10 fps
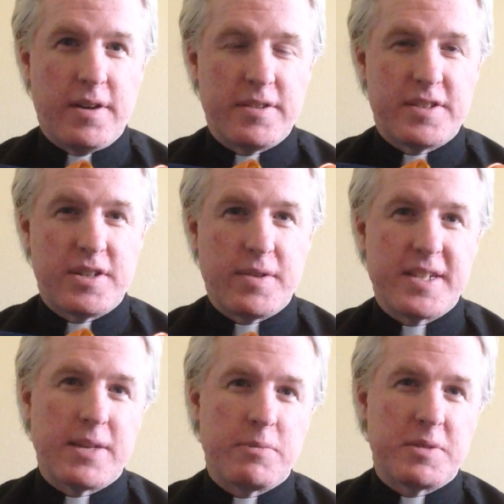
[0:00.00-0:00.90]

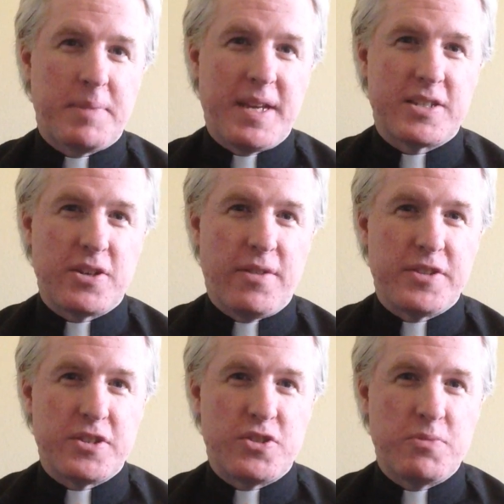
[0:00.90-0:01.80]
series that was based off
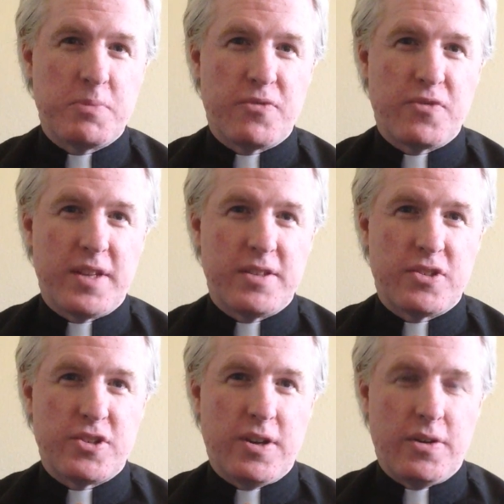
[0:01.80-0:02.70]
of the Super Friends
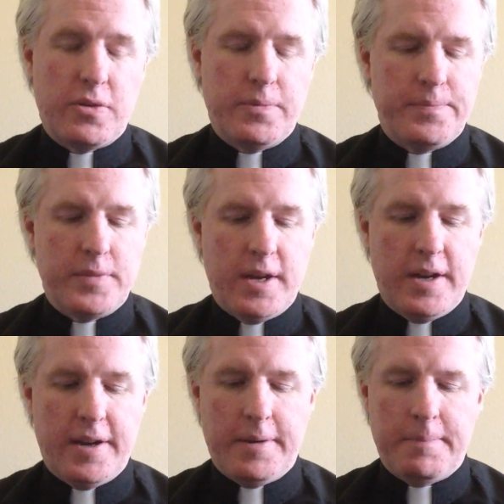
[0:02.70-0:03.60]
show
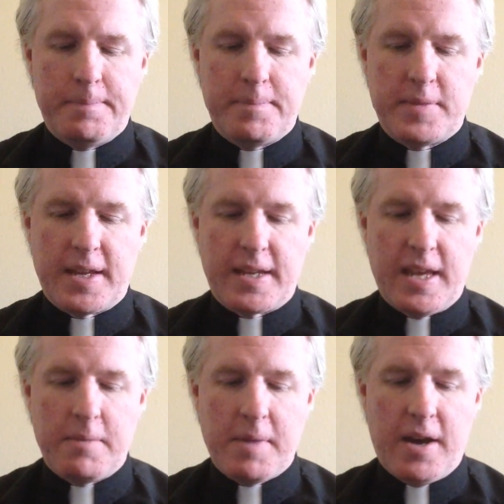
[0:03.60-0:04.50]
that
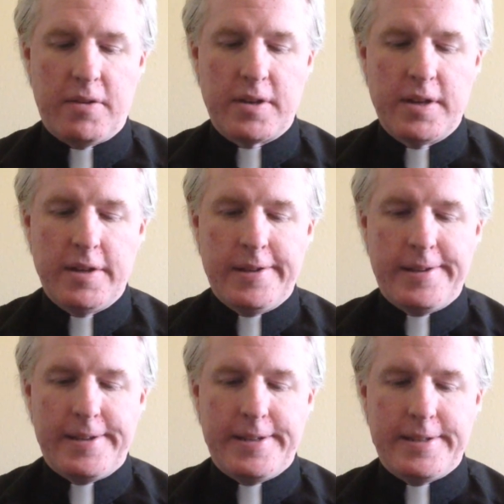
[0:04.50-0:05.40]
came out
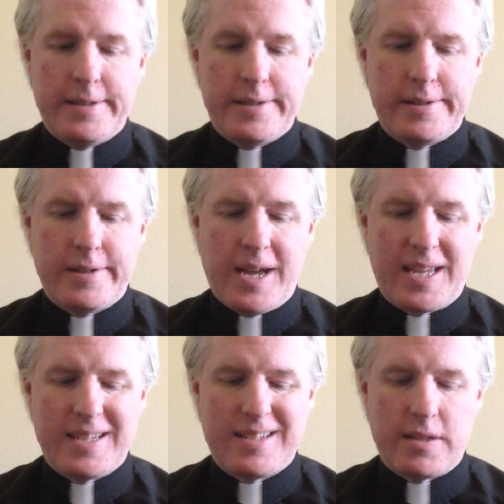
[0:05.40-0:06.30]
in the
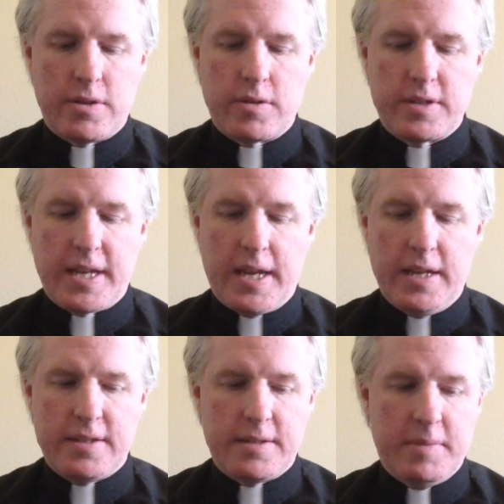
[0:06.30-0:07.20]
early
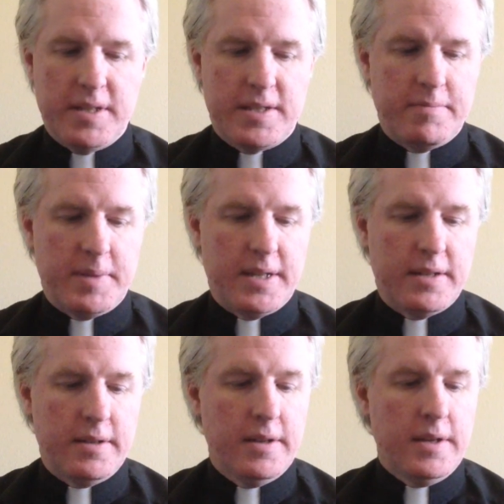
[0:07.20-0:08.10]
80s. It must have
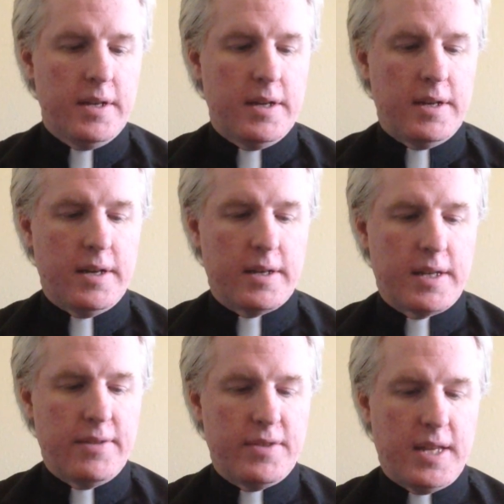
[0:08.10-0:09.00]
been,
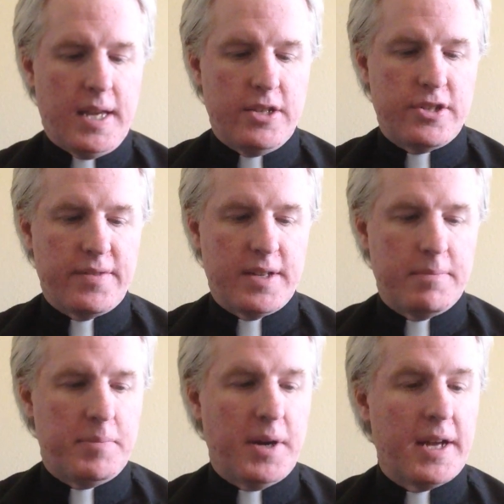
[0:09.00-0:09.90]
given the age of it,
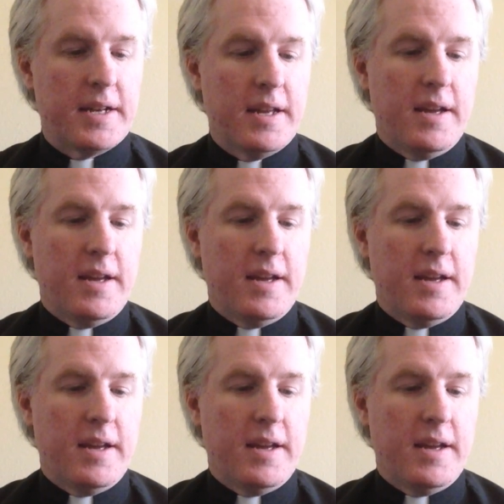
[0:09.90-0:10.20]
but.